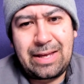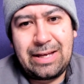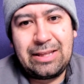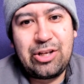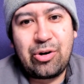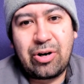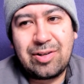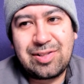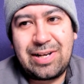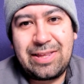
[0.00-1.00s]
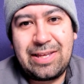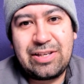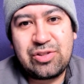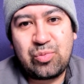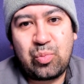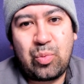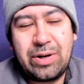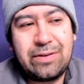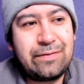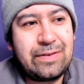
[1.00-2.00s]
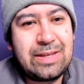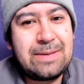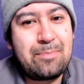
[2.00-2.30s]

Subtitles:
And Leo Carlson, I think, is one of the